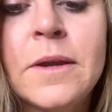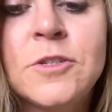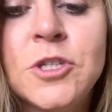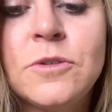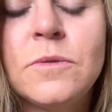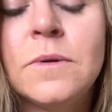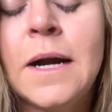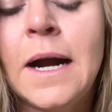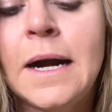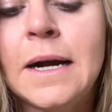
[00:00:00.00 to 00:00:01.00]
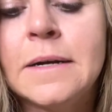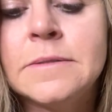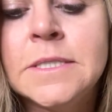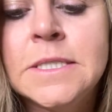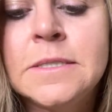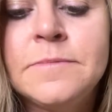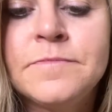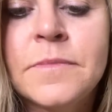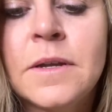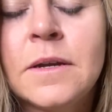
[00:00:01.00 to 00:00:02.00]
to
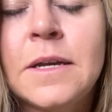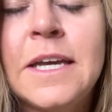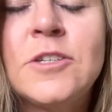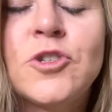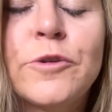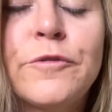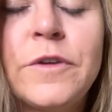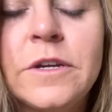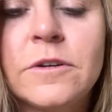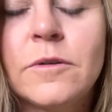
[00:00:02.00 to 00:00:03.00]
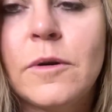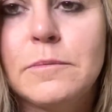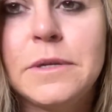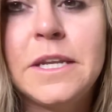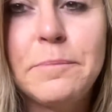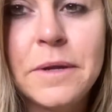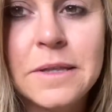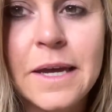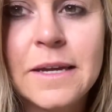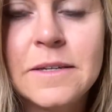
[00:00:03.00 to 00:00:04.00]
interfere or
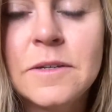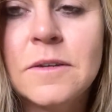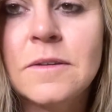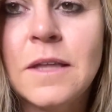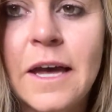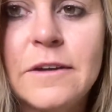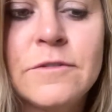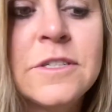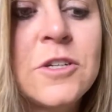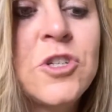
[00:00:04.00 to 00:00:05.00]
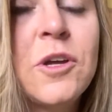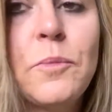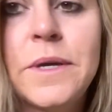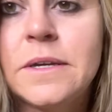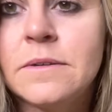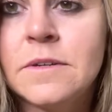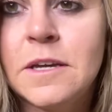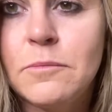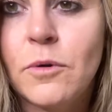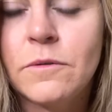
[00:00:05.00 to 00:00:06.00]
manipulate life such that we
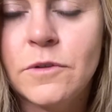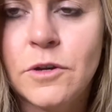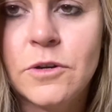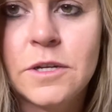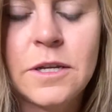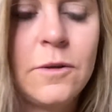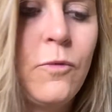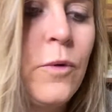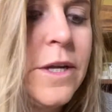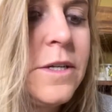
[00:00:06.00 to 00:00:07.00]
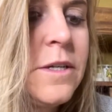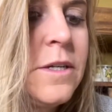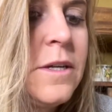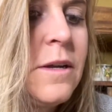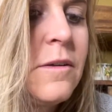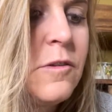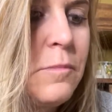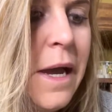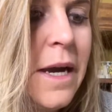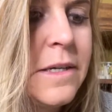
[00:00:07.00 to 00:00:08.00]
get more of the good and avoid the
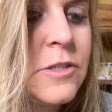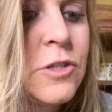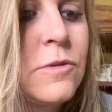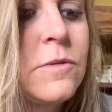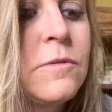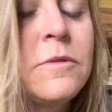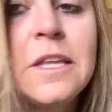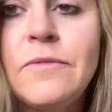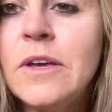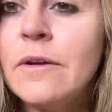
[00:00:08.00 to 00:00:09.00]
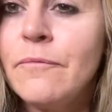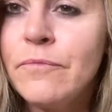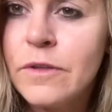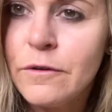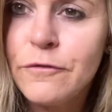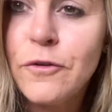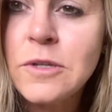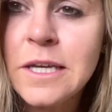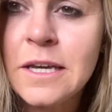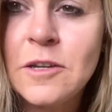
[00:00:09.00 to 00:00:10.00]
bad. So living
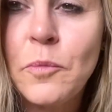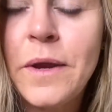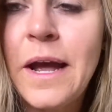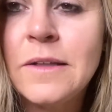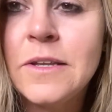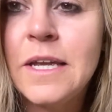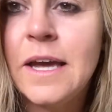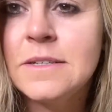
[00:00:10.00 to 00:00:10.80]
fully in reality and